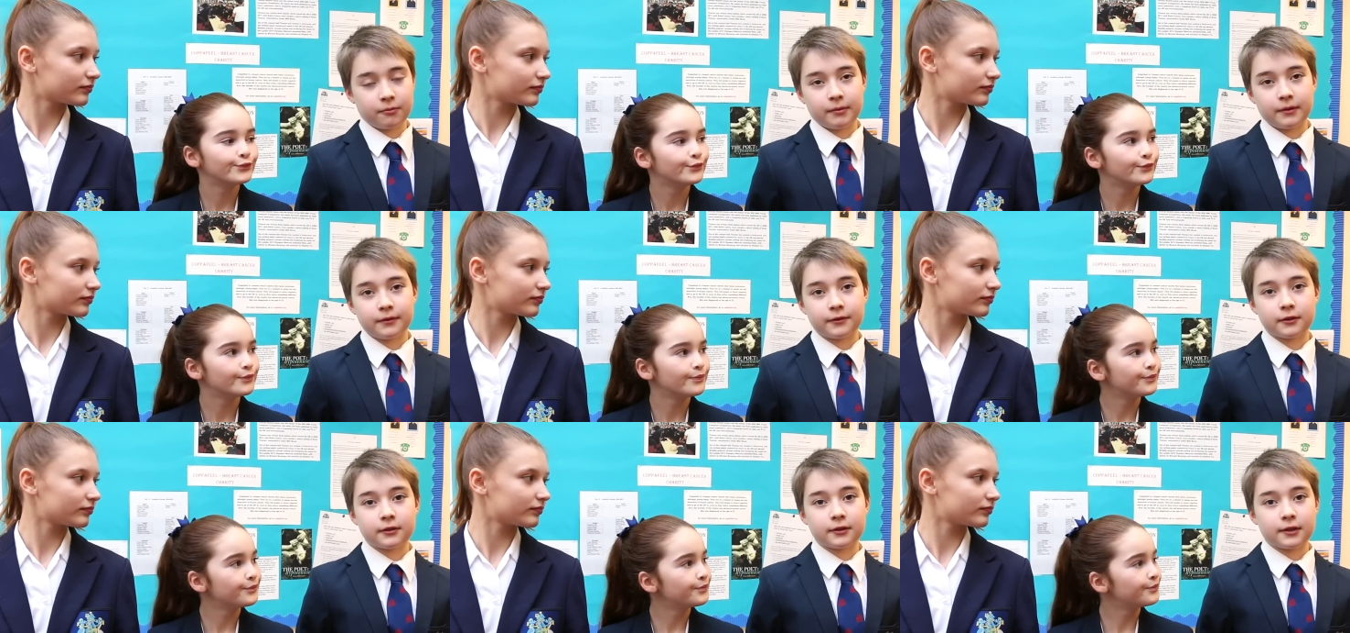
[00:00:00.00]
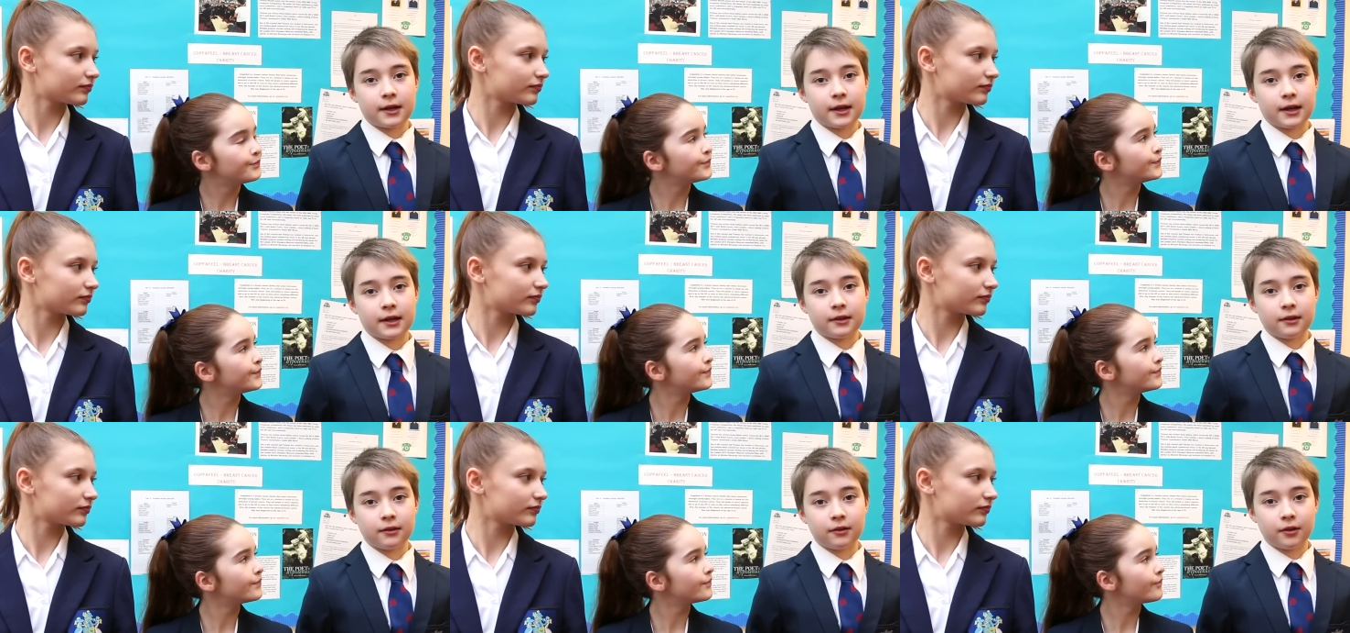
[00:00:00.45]
Speaker 1: We
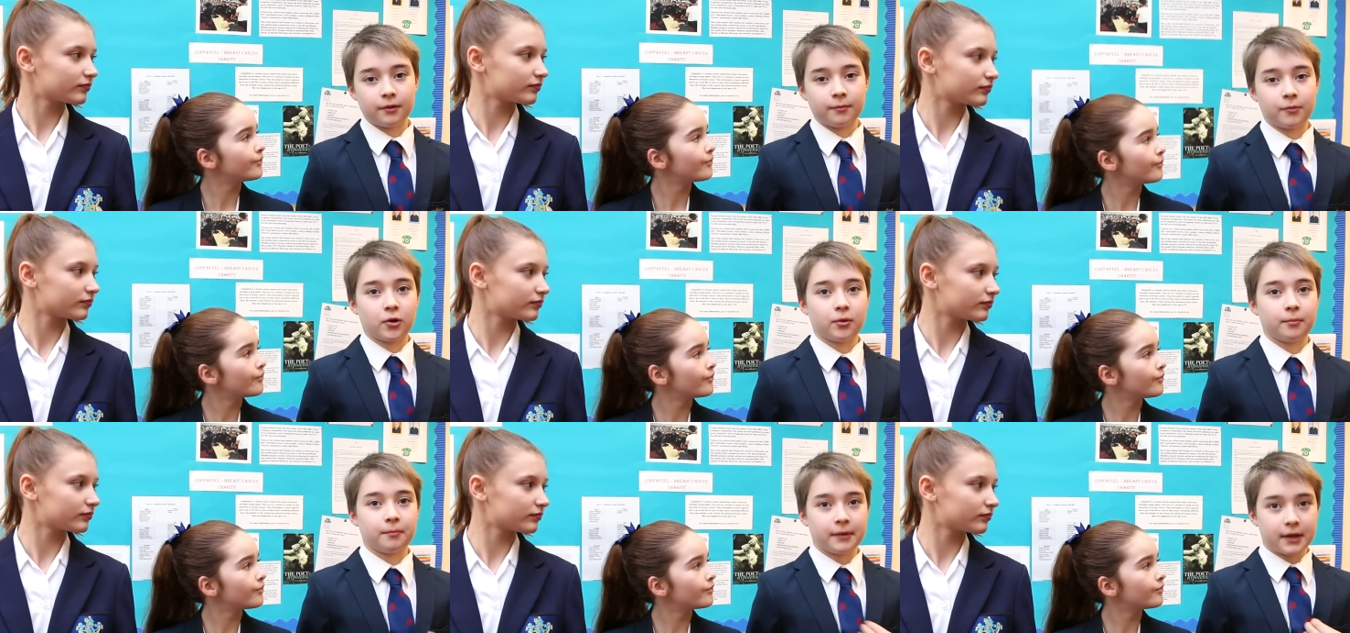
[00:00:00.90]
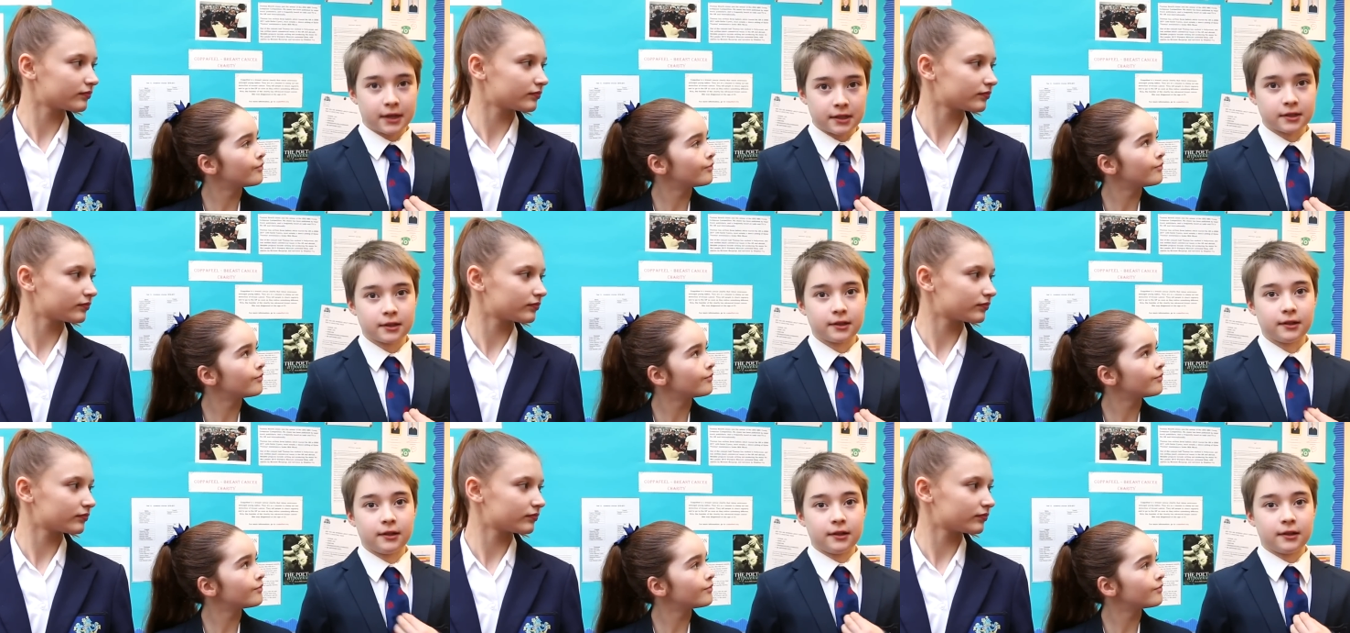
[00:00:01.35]
had a lot more
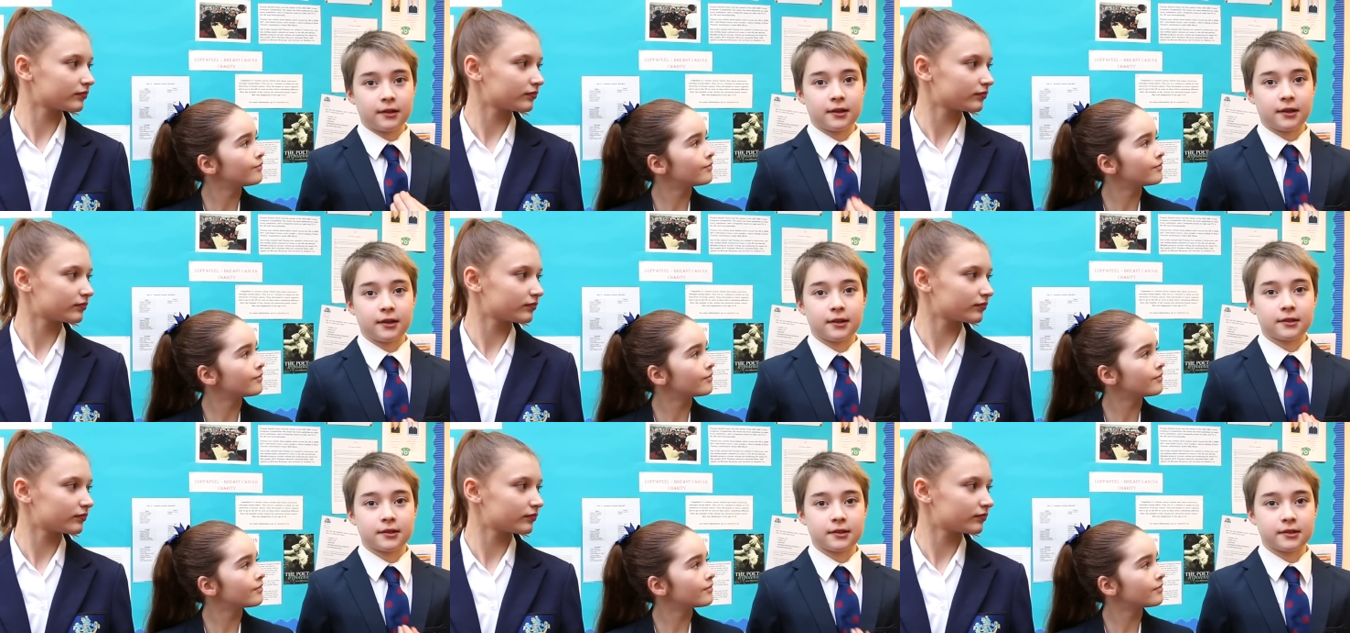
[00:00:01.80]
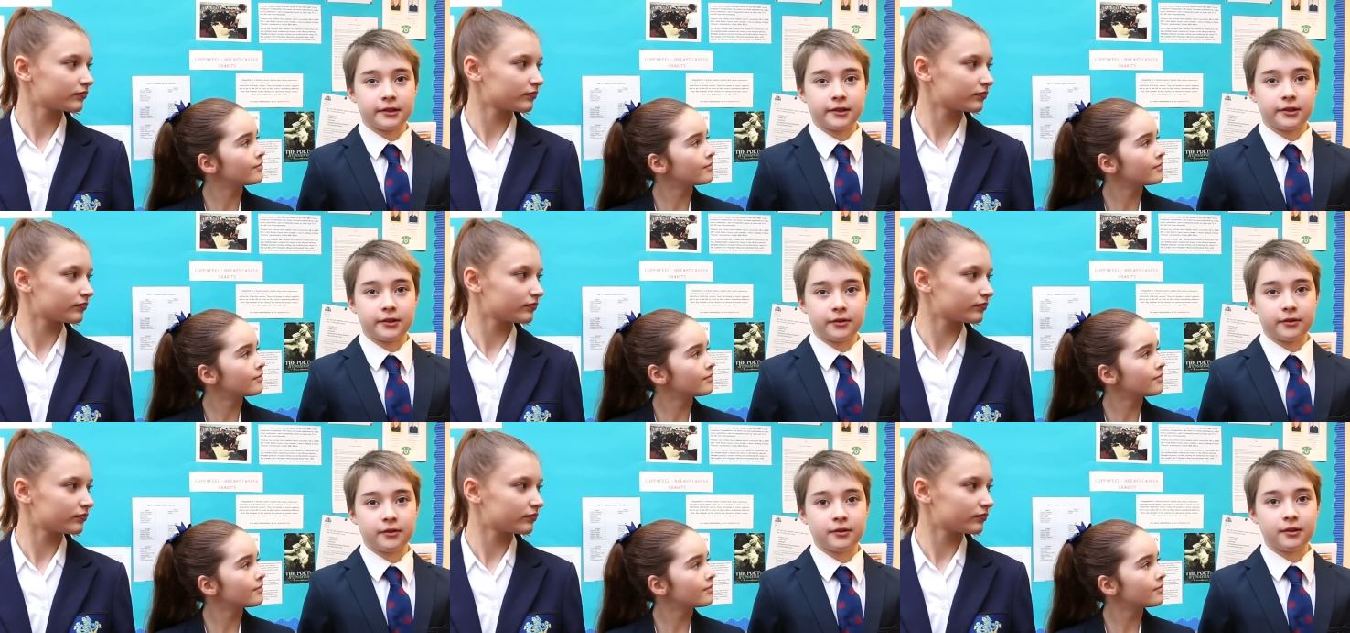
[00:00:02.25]
masculine things to
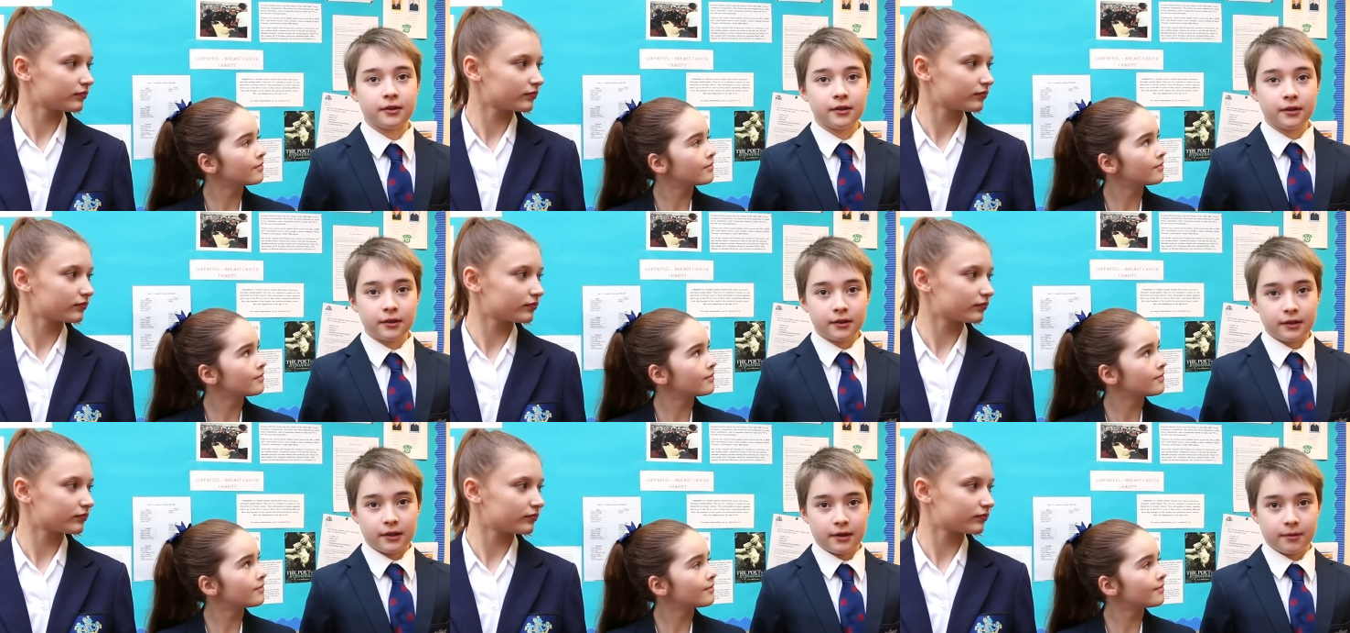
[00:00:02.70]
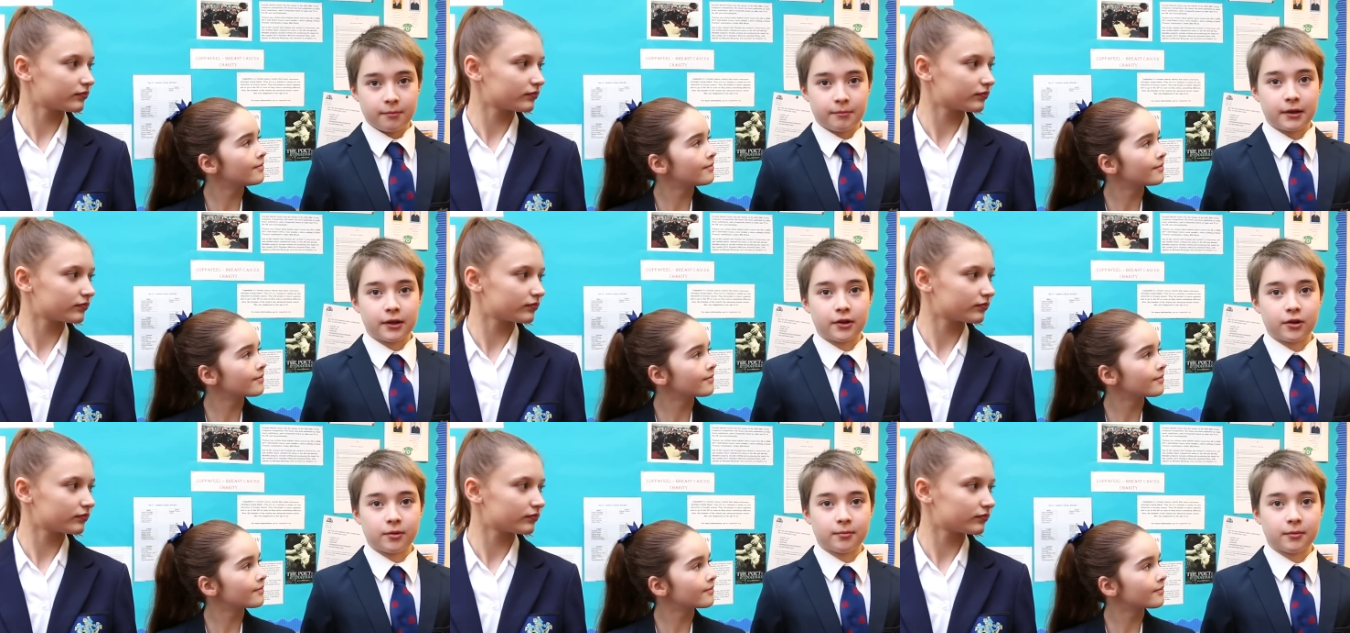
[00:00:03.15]
do than my
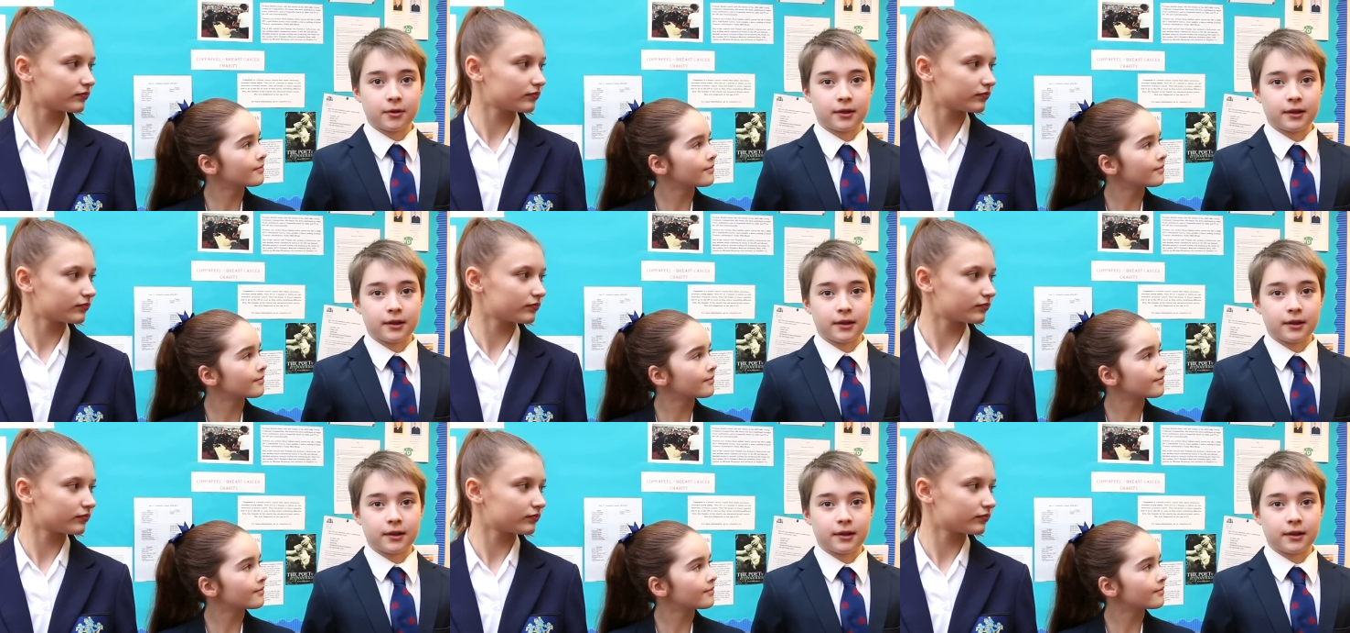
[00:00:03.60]
normal